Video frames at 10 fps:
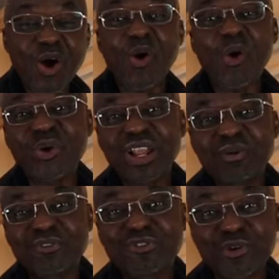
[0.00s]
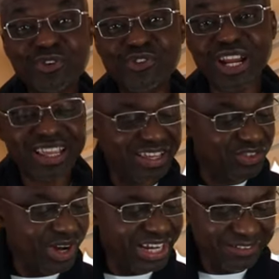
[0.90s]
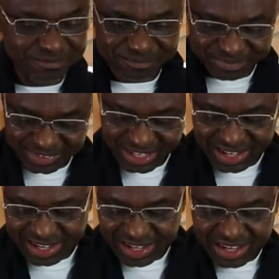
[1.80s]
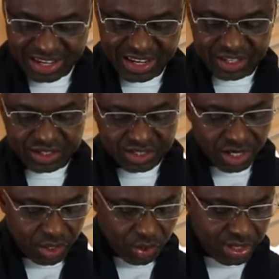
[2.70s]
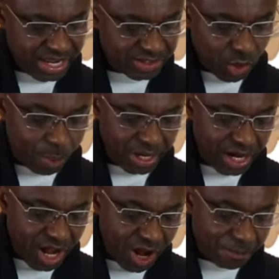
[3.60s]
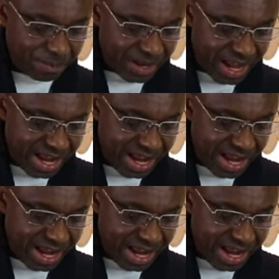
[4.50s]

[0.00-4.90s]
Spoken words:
whole lemon fruit drink is ready. So let's open it up